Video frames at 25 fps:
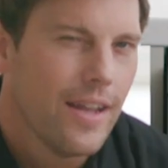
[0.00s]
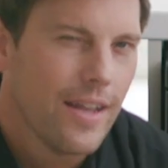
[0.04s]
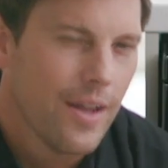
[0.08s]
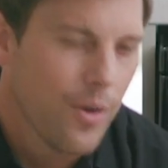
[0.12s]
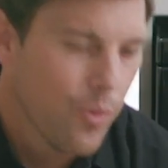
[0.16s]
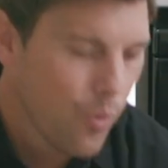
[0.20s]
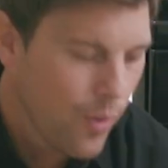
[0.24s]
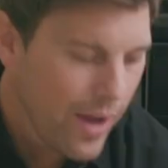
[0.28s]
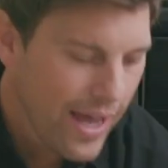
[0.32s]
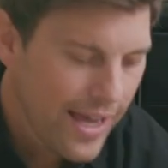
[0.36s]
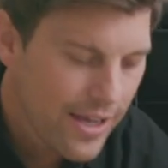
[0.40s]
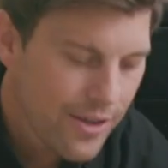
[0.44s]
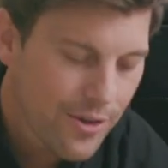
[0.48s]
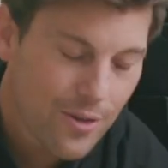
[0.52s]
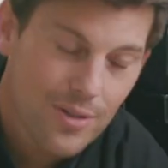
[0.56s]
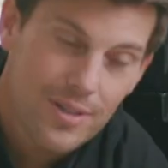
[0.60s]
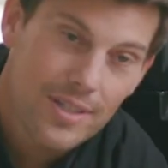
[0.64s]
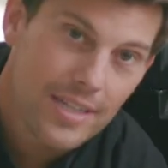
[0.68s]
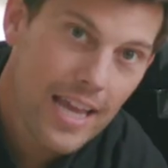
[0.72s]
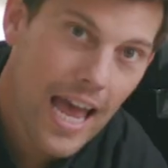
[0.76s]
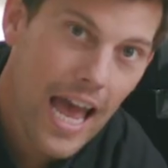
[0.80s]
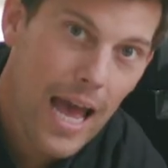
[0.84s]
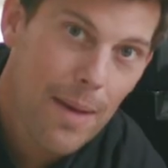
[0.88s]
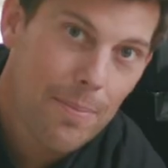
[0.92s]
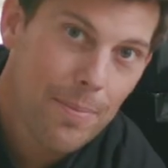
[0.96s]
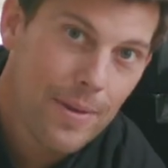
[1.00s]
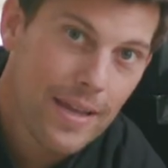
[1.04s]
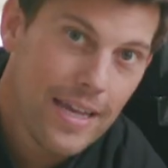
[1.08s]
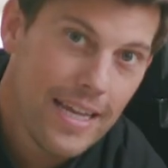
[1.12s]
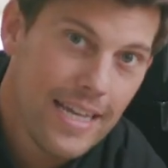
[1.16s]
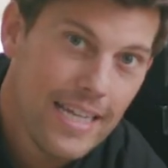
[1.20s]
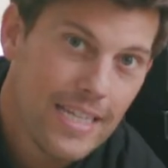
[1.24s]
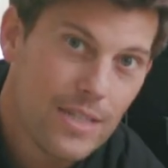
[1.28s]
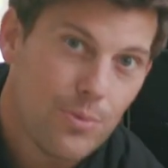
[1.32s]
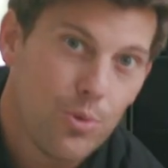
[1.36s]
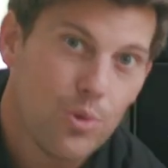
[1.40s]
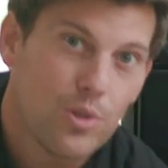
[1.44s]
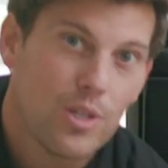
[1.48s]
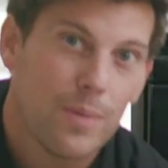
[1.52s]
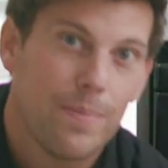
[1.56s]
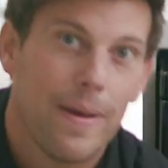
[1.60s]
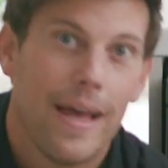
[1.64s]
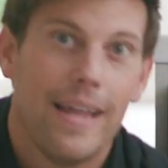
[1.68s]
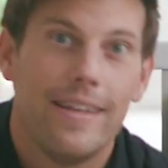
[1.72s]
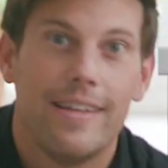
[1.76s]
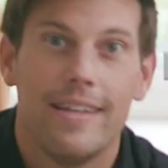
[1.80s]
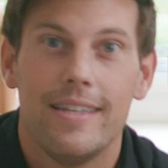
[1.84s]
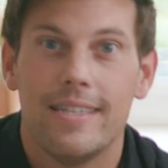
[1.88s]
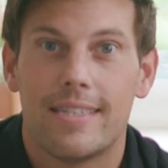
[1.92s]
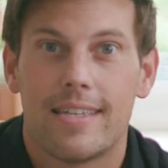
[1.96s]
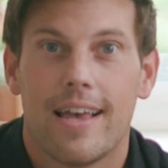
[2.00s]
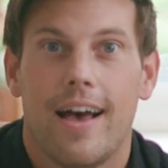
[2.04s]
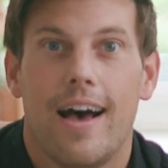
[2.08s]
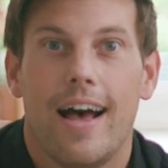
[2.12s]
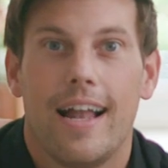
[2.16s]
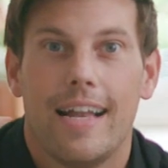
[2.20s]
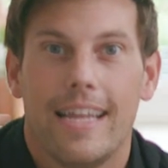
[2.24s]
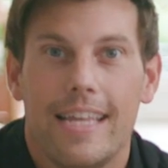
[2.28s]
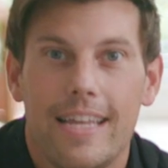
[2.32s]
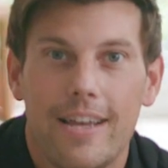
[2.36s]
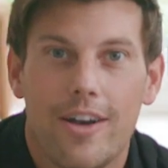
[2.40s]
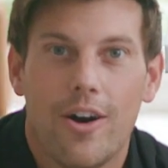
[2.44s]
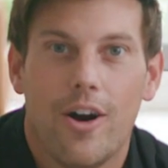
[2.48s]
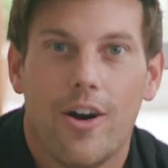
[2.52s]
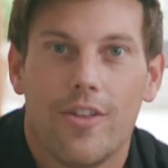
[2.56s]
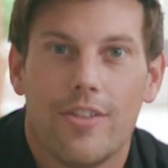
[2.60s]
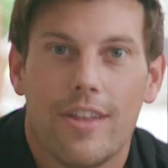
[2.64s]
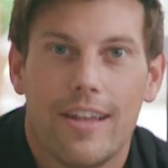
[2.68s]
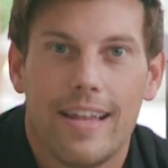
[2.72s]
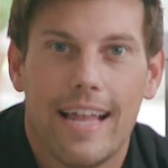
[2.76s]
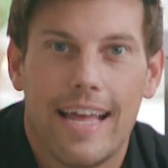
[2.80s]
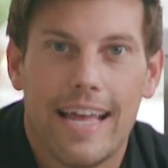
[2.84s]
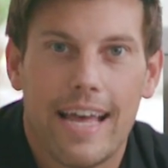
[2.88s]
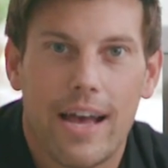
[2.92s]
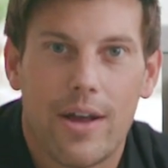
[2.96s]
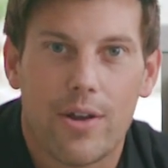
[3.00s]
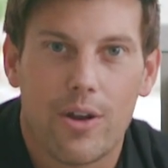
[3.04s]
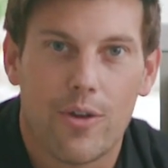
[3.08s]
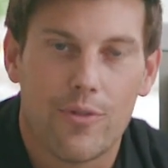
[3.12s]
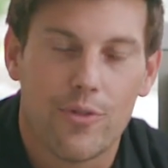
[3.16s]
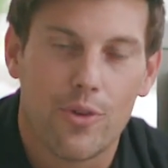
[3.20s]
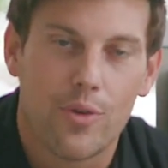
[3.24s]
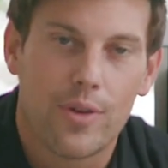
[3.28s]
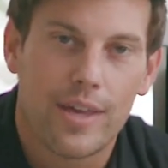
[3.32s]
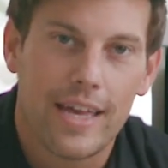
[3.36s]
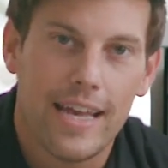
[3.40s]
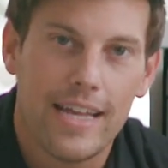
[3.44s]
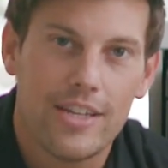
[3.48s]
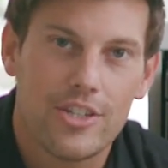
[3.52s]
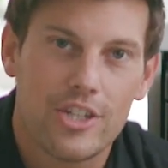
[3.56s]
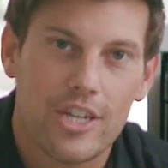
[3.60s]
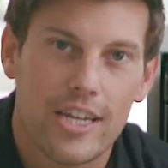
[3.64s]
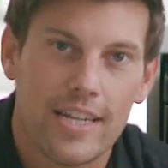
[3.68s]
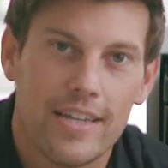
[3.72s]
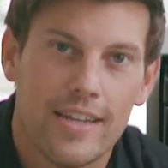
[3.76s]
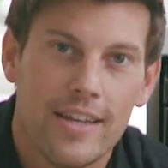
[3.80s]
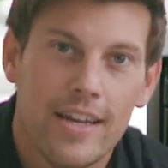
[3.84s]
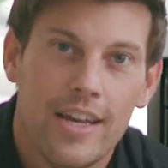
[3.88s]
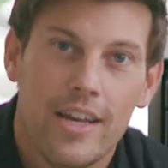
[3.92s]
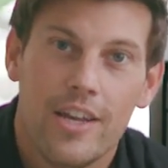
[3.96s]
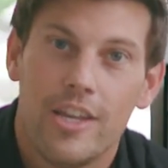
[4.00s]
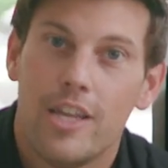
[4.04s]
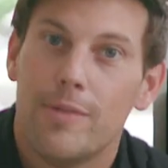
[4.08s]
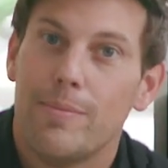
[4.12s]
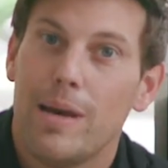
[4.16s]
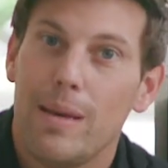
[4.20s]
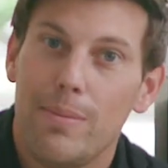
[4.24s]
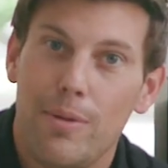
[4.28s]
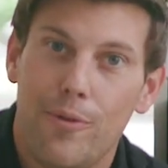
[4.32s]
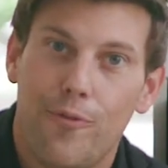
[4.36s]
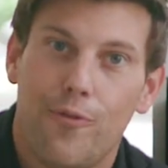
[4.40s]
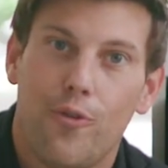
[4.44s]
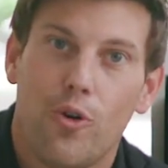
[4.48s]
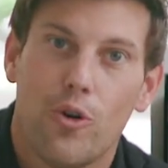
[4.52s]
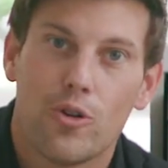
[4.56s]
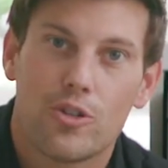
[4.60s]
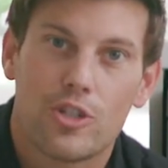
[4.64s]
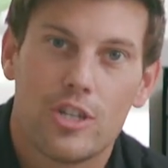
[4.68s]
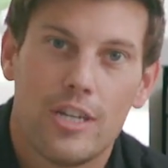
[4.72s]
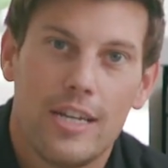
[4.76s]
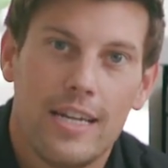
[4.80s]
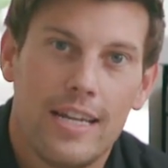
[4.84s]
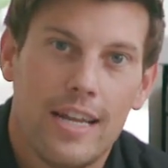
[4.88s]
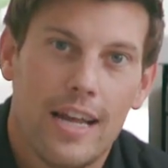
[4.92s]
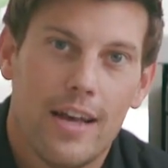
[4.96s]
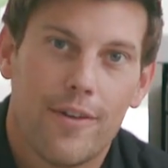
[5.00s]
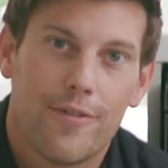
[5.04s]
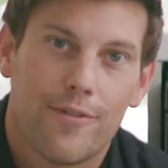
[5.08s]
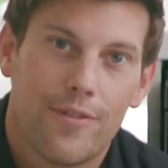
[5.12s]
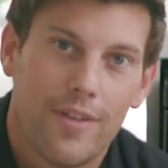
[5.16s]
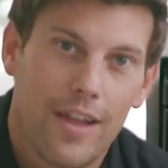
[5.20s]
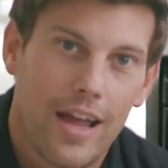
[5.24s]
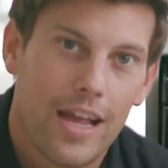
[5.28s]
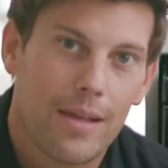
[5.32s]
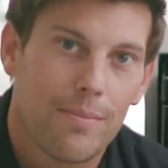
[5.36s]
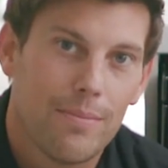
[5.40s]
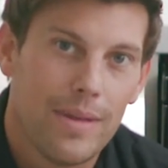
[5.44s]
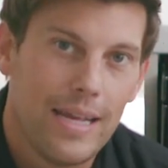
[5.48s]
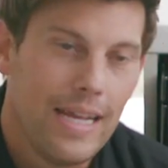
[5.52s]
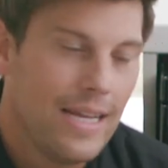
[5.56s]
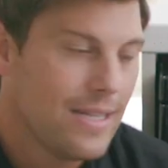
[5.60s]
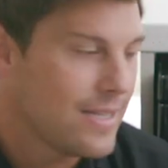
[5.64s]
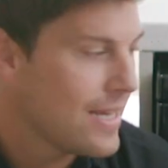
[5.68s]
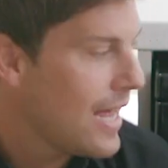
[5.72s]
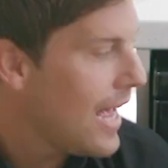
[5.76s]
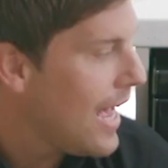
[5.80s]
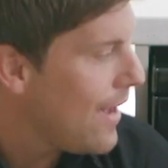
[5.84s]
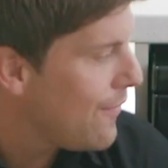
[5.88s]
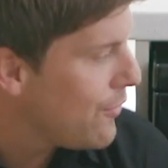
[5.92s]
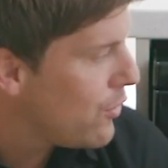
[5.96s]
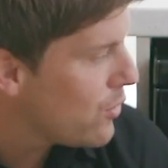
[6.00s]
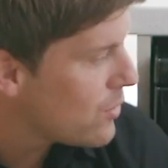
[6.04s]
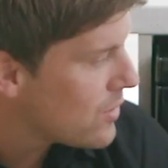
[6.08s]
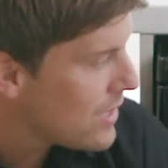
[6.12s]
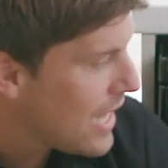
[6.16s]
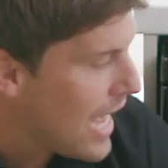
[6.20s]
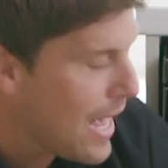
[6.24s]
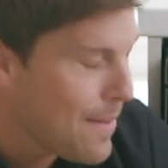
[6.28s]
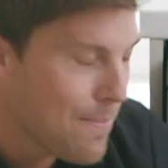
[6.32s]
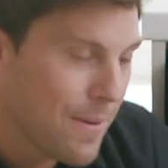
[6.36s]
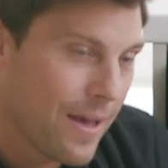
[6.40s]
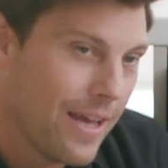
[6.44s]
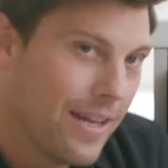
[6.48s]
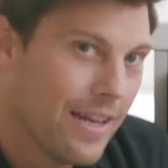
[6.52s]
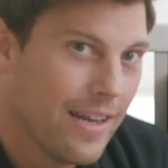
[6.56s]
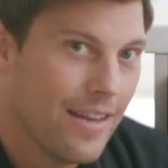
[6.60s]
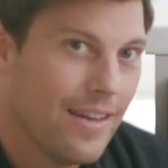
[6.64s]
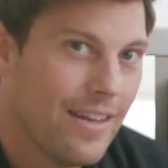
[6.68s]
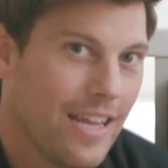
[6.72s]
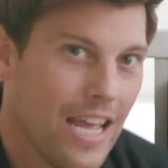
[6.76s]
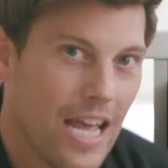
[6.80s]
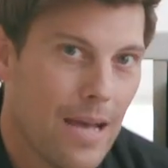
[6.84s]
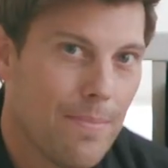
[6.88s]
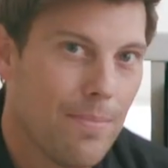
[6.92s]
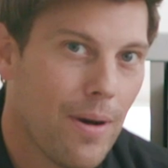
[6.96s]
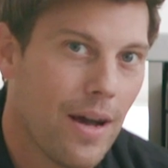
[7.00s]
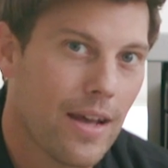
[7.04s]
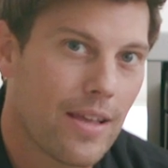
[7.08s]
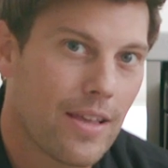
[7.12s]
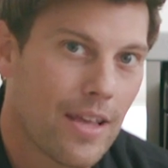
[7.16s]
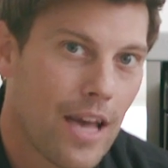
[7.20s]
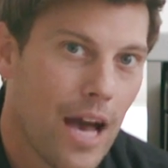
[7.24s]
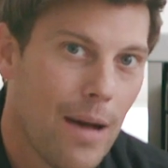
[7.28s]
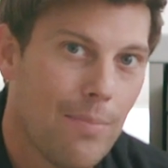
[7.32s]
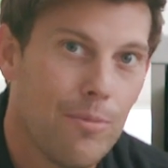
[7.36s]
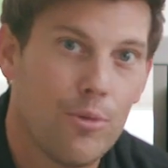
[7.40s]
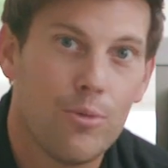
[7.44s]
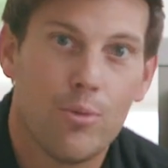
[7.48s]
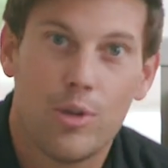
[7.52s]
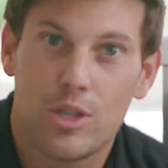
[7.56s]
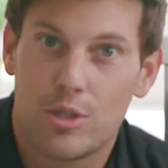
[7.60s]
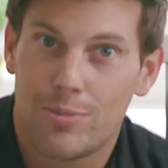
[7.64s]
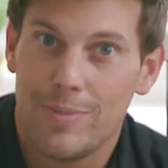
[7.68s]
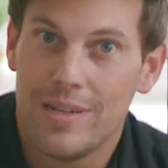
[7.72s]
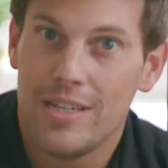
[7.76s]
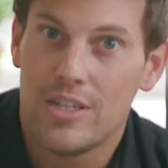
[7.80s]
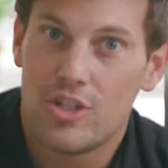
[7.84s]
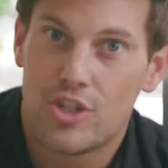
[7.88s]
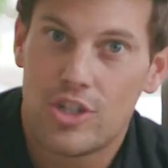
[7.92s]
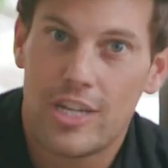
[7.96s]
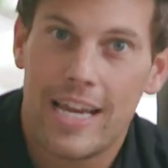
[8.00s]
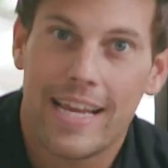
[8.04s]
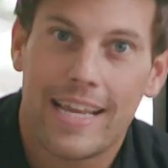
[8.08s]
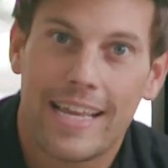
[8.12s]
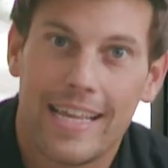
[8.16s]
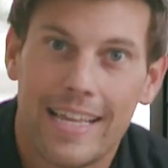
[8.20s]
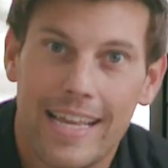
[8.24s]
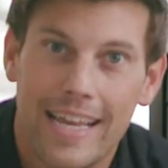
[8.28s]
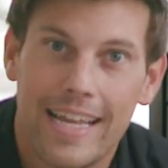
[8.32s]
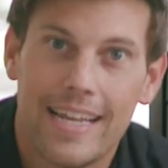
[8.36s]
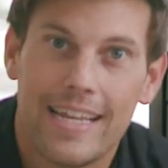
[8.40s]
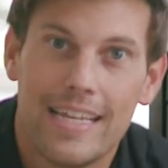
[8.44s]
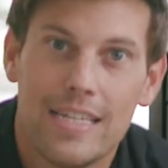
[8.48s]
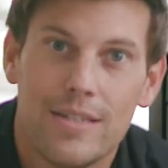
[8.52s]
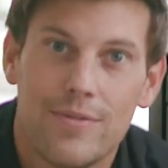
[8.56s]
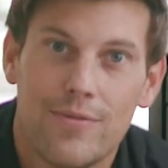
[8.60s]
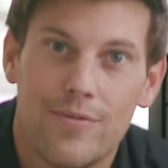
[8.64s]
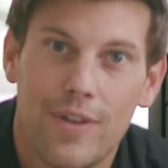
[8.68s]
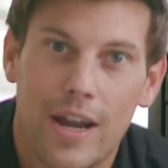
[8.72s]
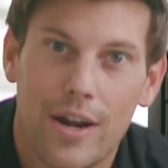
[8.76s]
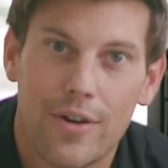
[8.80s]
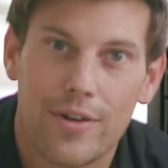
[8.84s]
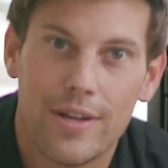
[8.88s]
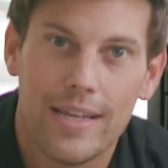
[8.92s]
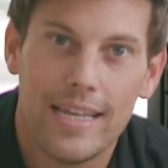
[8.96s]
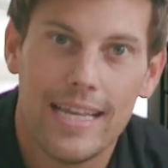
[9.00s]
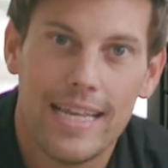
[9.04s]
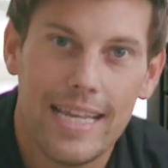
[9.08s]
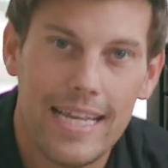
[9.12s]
Now, where your tap is will depend entirely on the layout of your kitchen. You may be fortunate enough, like me, to have your tap in a nearby cupboard, which means checking it is very